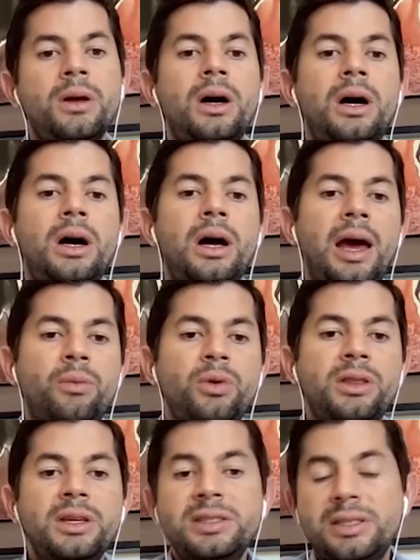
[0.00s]
And
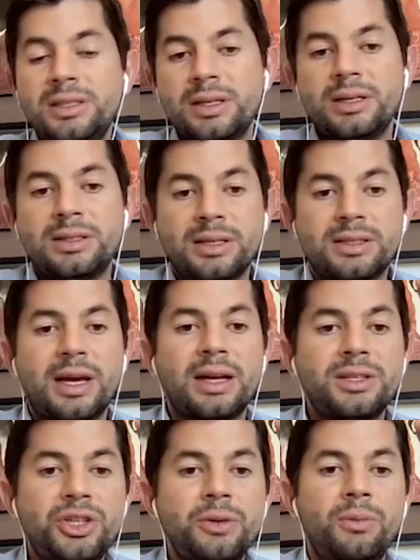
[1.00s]
with this, it's a
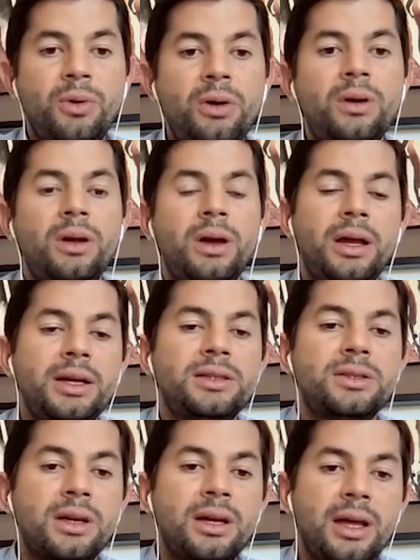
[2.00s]
Sarchimor, and
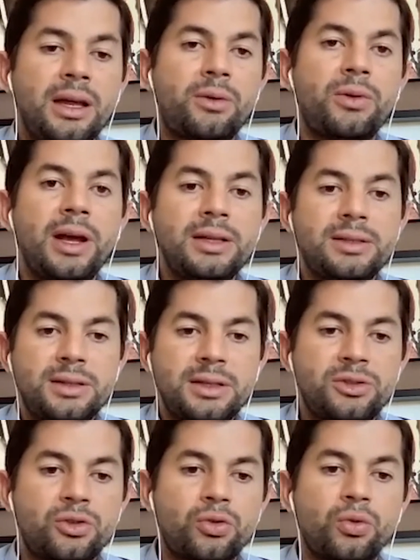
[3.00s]
it creates
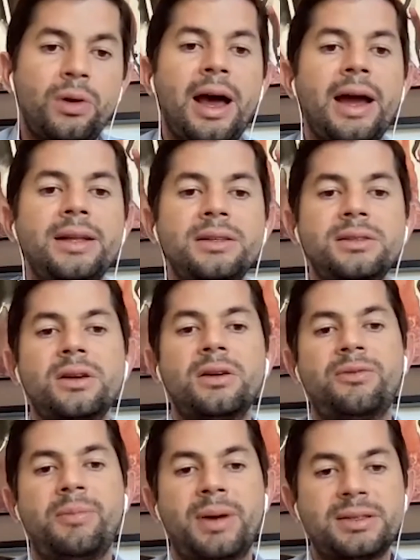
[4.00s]
these two lines
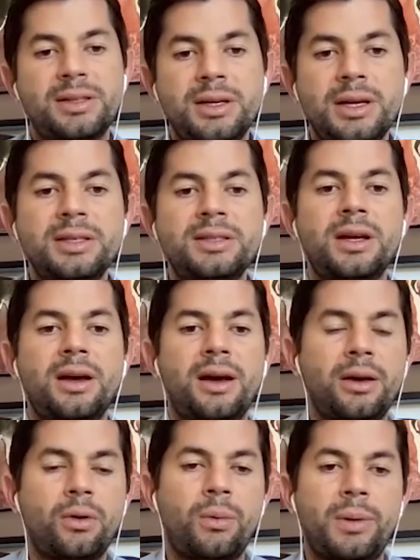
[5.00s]
of Marsellesa
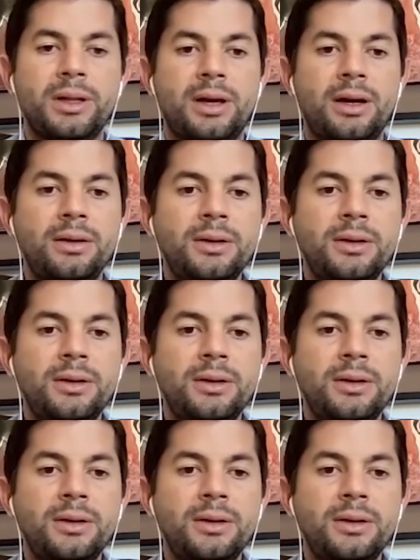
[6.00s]
and Obata.